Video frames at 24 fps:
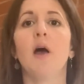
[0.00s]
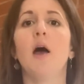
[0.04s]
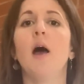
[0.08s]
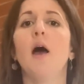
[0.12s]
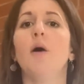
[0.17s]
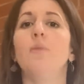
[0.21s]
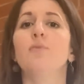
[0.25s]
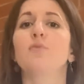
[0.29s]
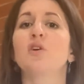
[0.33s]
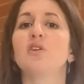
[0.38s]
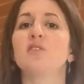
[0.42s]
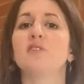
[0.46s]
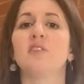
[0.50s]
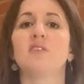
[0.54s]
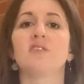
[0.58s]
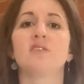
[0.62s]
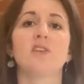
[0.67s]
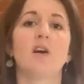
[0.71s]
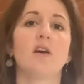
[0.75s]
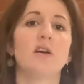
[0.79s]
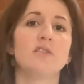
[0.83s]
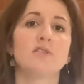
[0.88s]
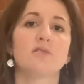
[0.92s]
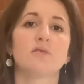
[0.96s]
because the
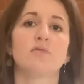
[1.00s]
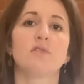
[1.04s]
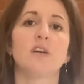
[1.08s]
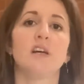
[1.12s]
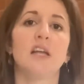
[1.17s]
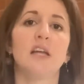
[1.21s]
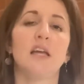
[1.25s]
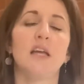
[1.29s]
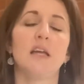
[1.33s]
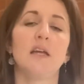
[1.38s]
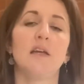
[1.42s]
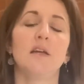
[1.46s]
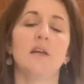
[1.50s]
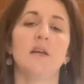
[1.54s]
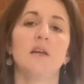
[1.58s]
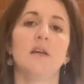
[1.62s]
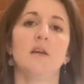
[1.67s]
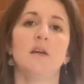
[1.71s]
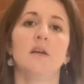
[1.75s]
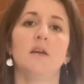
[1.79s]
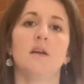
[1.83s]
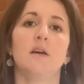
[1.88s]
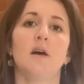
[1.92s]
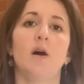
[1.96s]
site's really
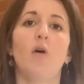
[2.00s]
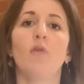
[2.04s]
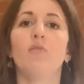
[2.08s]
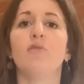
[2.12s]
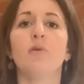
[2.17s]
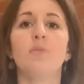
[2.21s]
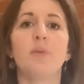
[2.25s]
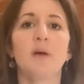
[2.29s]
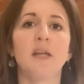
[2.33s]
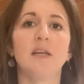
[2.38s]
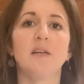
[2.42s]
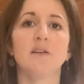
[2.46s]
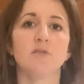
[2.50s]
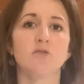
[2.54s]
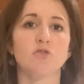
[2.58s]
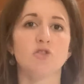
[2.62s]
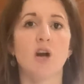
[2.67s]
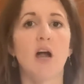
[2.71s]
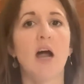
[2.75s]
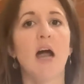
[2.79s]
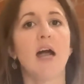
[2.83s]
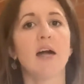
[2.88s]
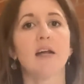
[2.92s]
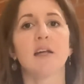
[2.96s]
off the beaten
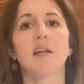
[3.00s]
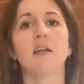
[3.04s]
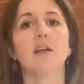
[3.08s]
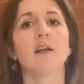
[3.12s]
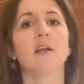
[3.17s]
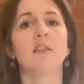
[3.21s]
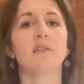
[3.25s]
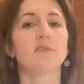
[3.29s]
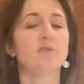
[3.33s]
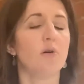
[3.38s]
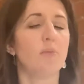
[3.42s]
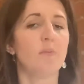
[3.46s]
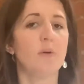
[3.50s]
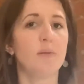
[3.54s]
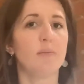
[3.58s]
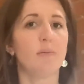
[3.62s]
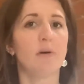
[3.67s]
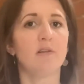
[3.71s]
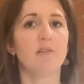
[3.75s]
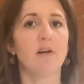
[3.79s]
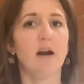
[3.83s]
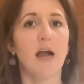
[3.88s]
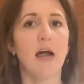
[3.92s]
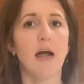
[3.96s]
track, you know, there's not people
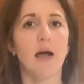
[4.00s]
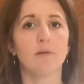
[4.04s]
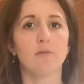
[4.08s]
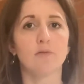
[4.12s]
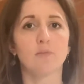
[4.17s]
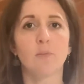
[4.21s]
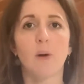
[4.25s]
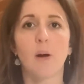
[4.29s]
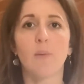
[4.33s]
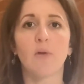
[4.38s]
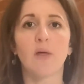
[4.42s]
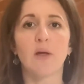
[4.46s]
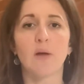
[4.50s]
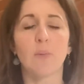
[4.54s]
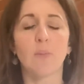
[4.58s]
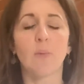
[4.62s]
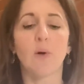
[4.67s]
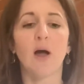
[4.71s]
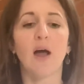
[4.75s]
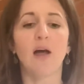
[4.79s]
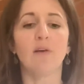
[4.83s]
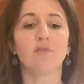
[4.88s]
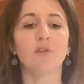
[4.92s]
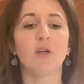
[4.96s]
around, public and
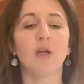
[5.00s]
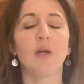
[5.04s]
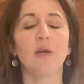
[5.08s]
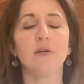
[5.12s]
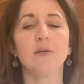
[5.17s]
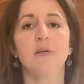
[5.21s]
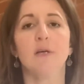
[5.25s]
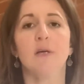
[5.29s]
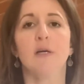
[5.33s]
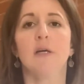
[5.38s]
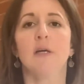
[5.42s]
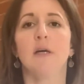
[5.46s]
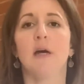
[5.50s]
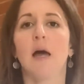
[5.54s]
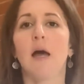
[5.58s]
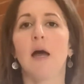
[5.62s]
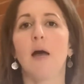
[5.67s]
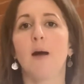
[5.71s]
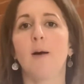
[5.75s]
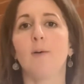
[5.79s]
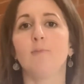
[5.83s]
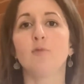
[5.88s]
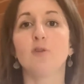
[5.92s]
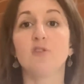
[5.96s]
what have you.
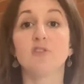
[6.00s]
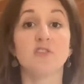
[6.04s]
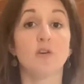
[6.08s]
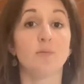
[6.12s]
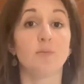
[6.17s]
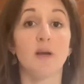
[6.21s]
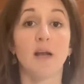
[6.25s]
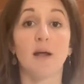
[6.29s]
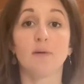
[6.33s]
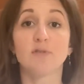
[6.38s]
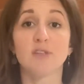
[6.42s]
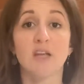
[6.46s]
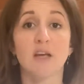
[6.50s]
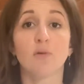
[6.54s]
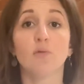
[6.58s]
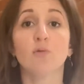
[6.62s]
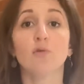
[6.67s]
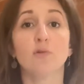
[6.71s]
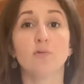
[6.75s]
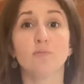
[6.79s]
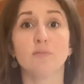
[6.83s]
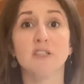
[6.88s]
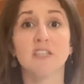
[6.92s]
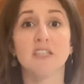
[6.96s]
We've still been able to get all
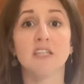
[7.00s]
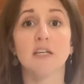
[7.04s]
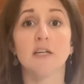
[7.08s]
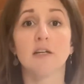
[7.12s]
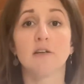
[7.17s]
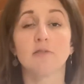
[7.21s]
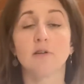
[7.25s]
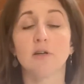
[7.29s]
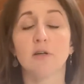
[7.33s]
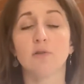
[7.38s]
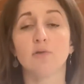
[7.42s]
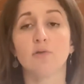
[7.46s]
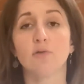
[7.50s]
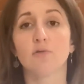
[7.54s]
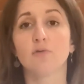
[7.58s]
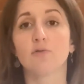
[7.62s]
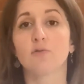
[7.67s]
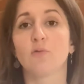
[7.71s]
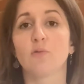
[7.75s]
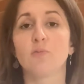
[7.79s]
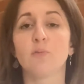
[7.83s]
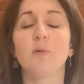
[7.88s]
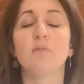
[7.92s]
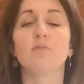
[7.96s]
the
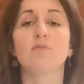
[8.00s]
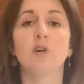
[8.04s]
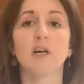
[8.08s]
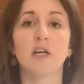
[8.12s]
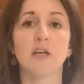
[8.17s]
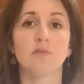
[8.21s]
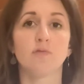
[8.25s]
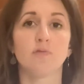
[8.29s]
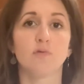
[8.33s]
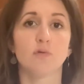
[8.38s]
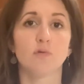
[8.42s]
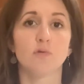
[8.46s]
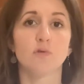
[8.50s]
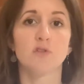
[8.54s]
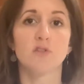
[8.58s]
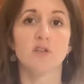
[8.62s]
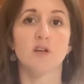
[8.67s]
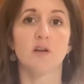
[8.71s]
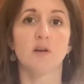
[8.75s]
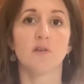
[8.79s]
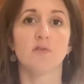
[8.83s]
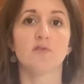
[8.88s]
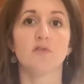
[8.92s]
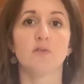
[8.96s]
materials. We've been really
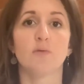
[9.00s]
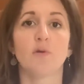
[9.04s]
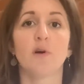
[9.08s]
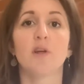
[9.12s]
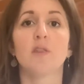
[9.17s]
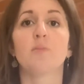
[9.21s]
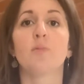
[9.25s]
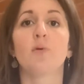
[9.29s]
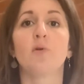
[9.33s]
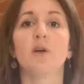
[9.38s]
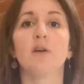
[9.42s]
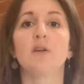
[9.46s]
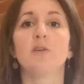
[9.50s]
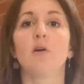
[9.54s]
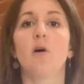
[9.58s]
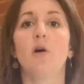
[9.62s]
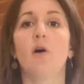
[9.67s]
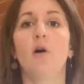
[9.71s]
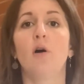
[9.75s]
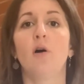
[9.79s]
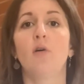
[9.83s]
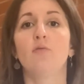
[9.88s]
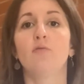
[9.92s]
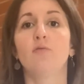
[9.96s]
fortunate. So we're at the point
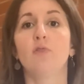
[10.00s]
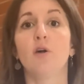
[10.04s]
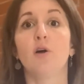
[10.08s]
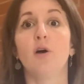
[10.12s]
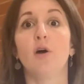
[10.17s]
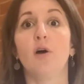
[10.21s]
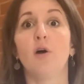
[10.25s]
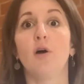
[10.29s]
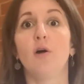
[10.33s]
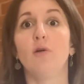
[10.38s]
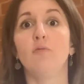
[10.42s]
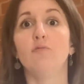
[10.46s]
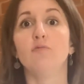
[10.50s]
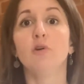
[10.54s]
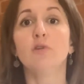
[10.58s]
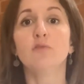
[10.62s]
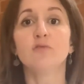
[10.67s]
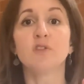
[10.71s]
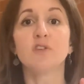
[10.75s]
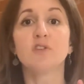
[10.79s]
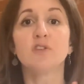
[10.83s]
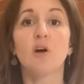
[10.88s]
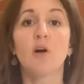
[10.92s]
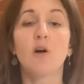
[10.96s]
of the
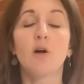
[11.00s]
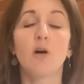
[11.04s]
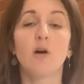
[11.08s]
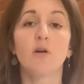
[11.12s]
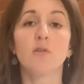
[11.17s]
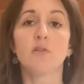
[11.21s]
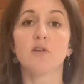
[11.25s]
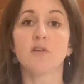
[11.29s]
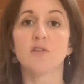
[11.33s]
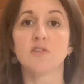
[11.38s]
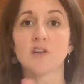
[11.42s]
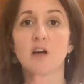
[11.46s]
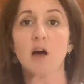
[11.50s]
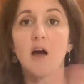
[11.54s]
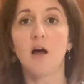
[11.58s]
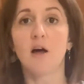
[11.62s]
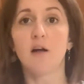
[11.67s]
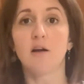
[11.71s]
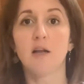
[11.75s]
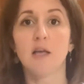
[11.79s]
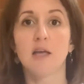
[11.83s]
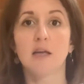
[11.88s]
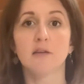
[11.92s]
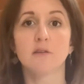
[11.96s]
roof is on, the
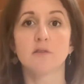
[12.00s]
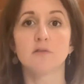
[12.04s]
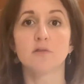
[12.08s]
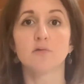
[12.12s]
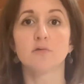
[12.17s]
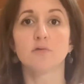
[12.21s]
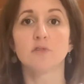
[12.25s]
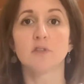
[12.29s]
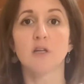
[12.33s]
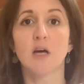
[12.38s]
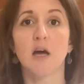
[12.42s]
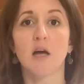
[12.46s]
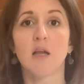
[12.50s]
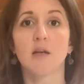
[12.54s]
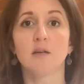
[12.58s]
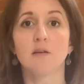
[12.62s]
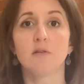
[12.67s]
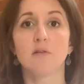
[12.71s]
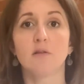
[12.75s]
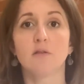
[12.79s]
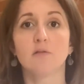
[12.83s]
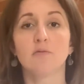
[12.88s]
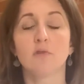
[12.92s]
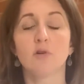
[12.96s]
tiling's all
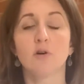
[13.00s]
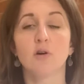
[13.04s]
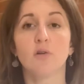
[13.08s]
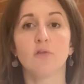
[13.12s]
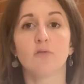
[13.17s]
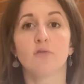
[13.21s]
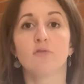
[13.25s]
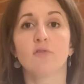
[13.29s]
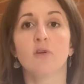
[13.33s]
done on the roof,